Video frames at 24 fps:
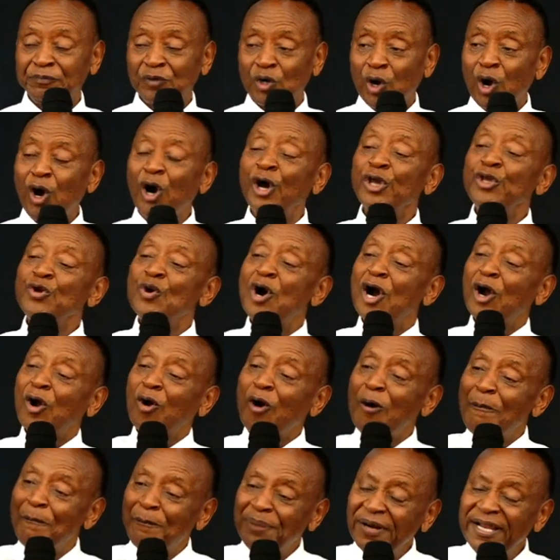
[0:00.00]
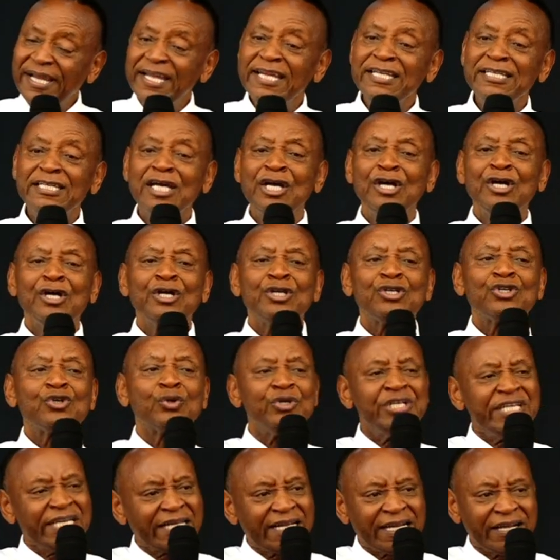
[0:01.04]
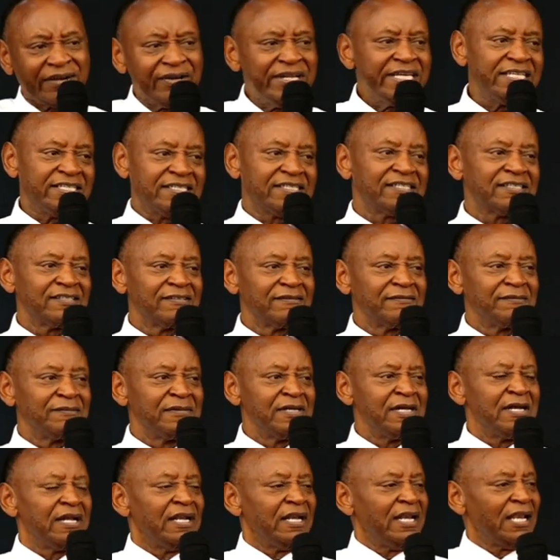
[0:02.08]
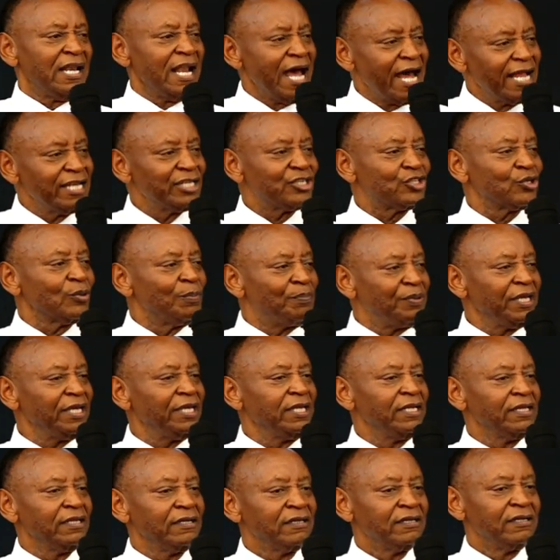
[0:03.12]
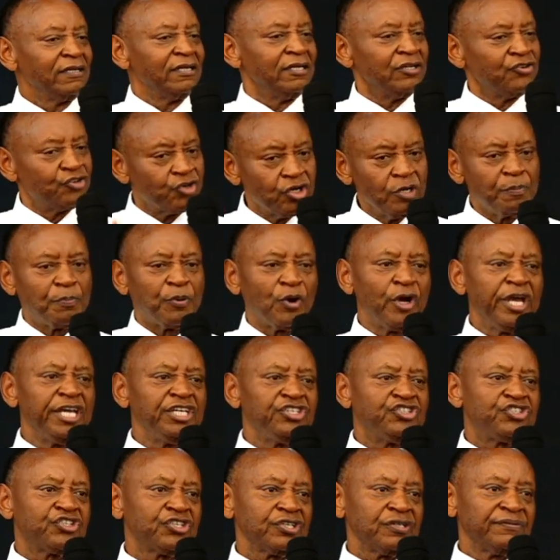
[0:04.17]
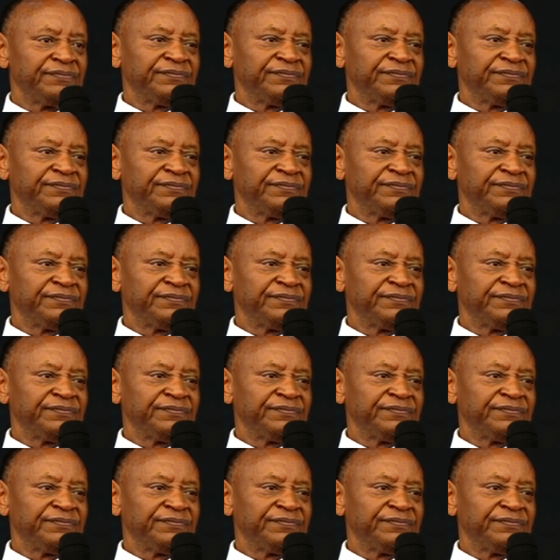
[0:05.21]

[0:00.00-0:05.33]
or your complaint to decrease, learn to be Triple H.